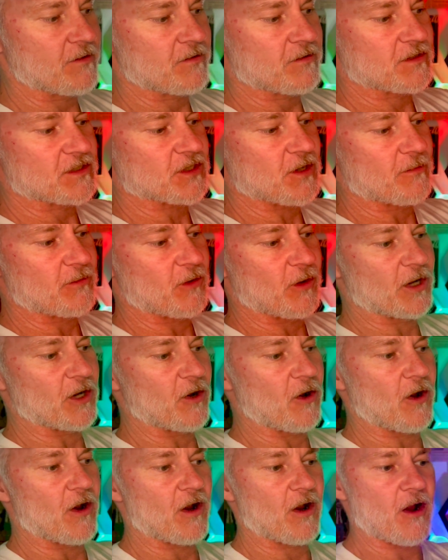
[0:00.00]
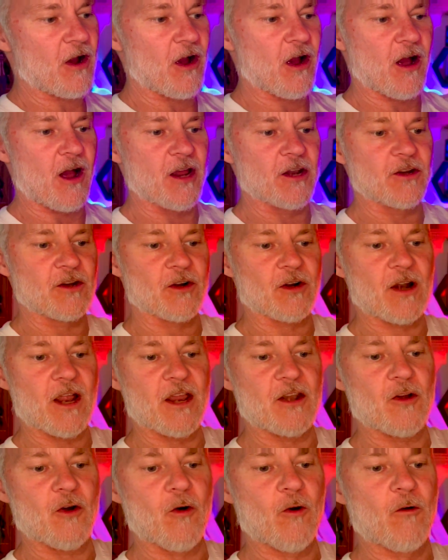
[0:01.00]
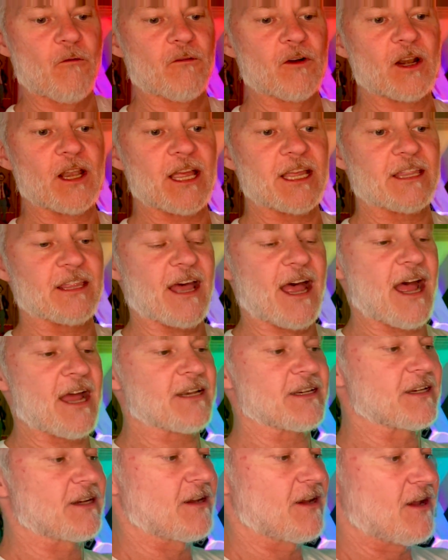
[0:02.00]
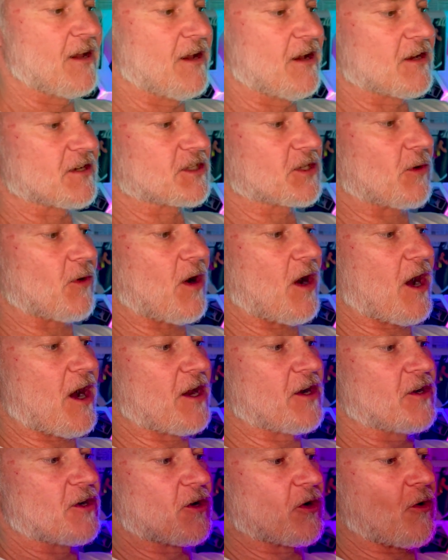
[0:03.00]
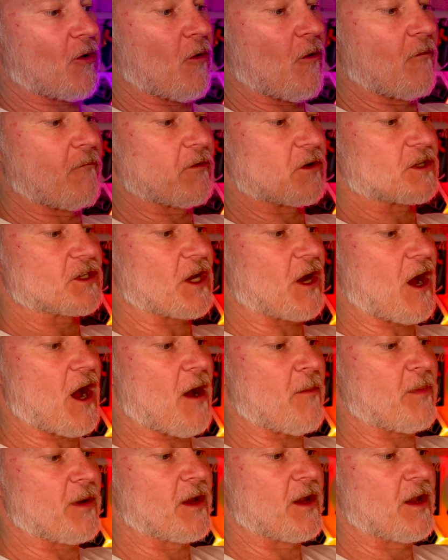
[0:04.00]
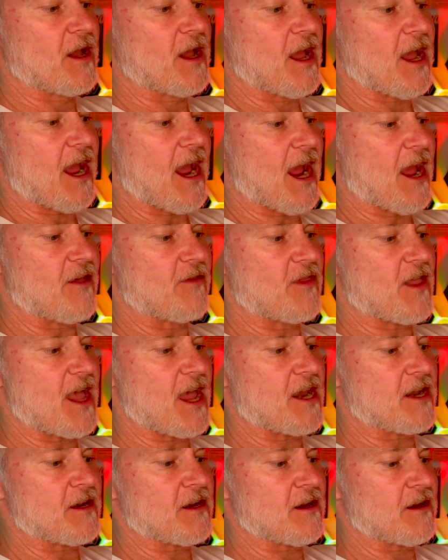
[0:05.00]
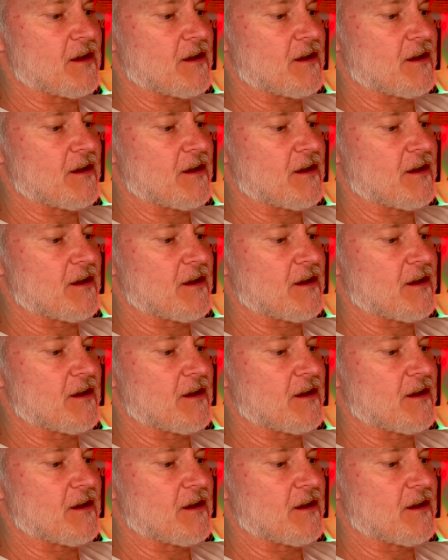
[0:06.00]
So I'm going under and over like that. So under, over, top, and then